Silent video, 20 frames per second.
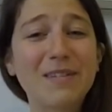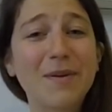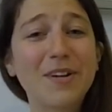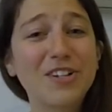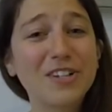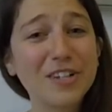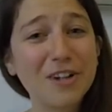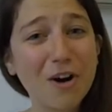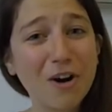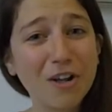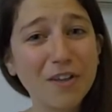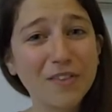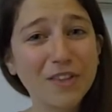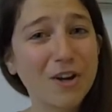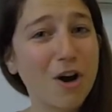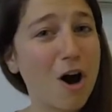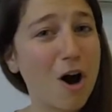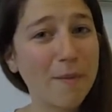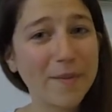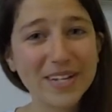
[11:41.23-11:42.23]
and especially
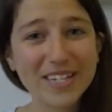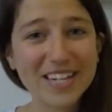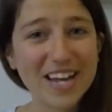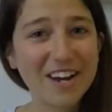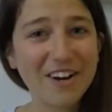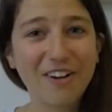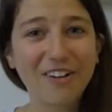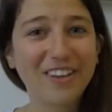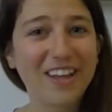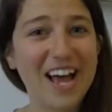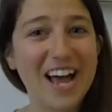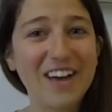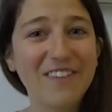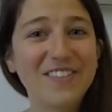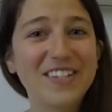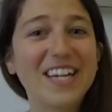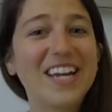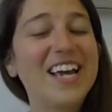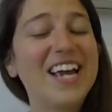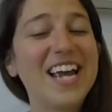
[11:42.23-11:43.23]
all of the comments that y'all
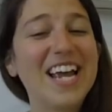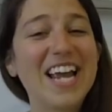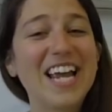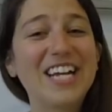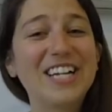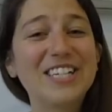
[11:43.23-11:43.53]
left.